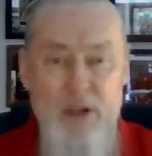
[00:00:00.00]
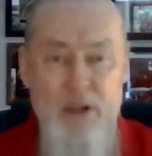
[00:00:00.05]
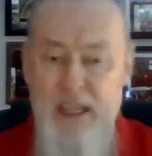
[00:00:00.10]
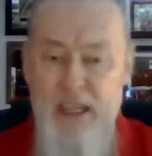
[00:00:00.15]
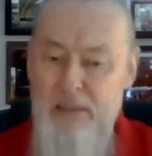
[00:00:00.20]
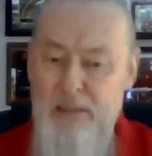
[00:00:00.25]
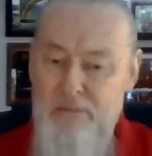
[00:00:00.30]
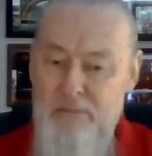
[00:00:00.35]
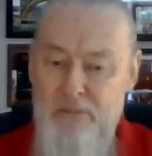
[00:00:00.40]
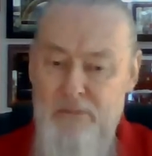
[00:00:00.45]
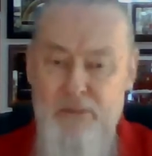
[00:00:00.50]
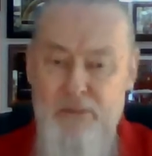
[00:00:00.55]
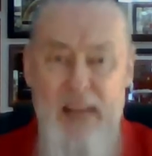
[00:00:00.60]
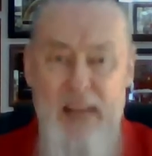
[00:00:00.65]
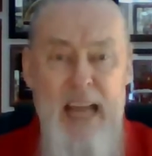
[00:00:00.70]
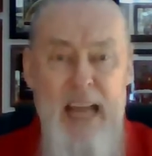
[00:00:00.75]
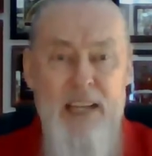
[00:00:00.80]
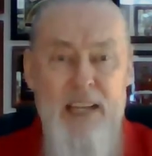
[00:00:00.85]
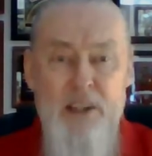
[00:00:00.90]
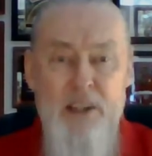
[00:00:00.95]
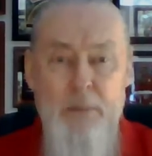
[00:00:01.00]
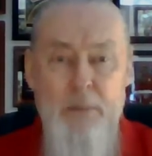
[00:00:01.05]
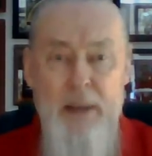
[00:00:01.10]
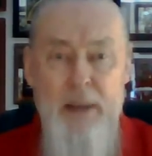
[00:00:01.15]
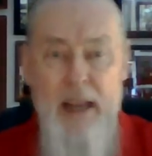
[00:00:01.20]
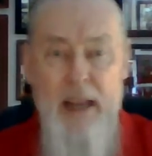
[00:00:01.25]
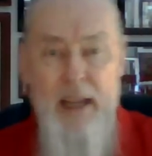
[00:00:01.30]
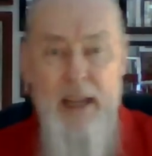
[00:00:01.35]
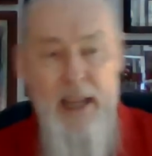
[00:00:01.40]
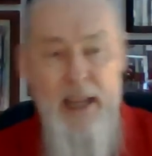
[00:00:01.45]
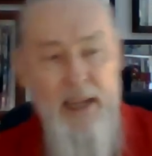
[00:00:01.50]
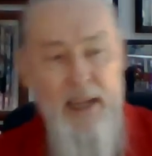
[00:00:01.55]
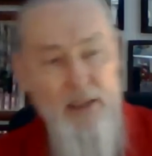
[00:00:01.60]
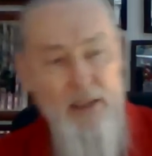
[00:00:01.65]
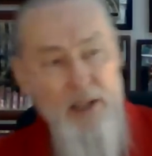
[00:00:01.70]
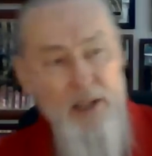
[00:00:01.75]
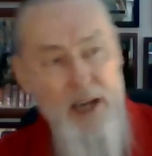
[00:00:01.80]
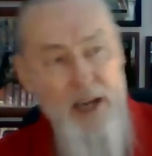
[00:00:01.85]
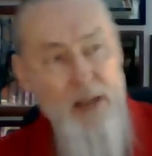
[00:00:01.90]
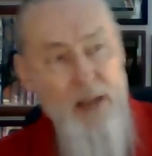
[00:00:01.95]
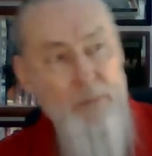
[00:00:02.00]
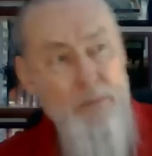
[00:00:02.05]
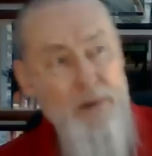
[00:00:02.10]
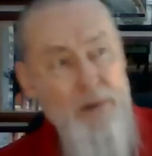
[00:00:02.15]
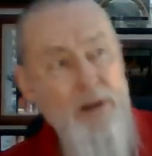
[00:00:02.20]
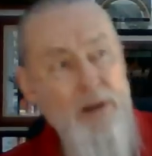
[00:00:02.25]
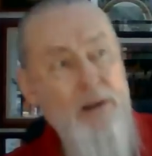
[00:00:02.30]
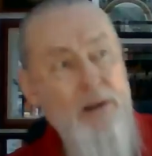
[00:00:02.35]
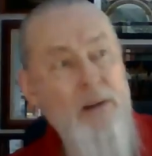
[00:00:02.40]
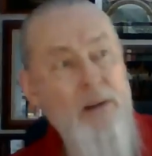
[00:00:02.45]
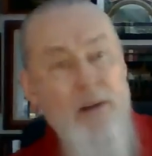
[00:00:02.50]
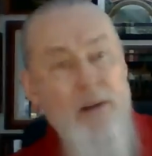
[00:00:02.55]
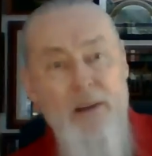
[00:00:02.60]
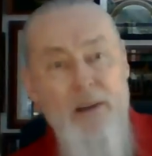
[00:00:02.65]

and then flat as a pancake. Look at that beer.